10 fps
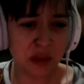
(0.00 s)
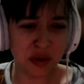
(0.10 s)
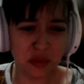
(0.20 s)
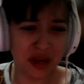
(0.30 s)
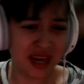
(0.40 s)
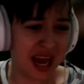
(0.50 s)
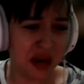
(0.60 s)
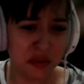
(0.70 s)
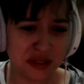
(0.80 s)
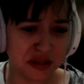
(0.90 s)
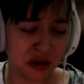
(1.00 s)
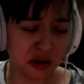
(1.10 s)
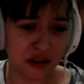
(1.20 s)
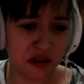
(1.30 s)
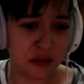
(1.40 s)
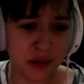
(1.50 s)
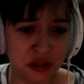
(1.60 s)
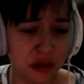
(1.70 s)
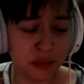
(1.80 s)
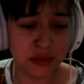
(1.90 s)
But when I was going through my
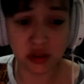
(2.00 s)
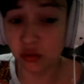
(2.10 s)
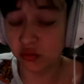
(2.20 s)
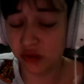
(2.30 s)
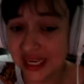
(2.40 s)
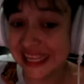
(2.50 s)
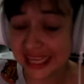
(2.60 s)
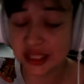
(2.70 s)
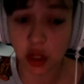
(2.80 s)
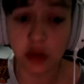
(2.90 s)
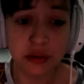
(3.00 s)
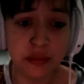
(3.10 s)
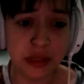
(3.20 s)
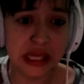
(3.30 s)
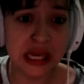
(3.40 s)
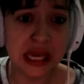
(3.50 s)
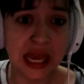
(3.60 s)
treatments already, they told me,